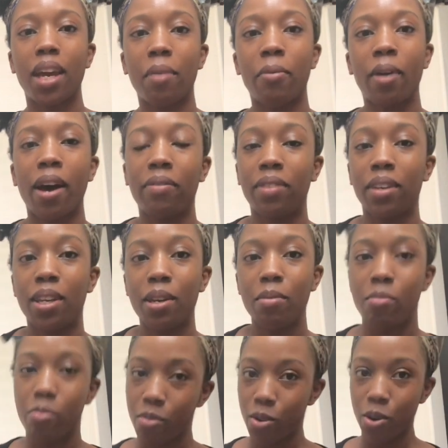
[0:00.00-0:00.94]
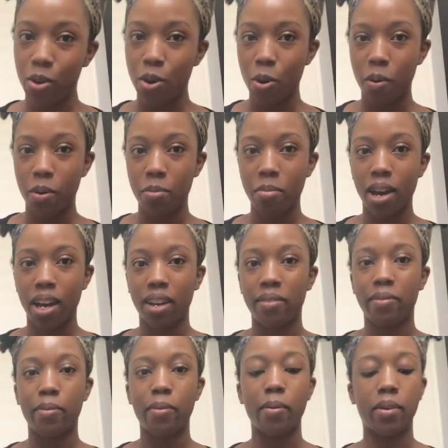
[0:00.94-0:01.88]
I'm gonna have to keep going back
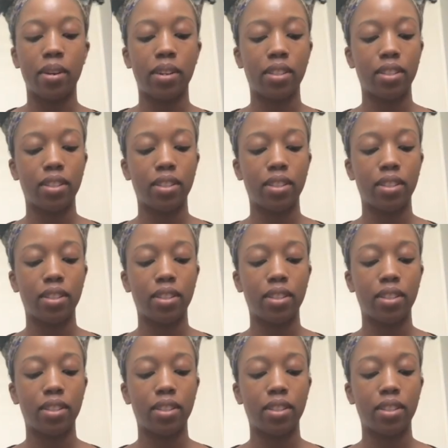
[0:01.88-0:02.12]
and forth.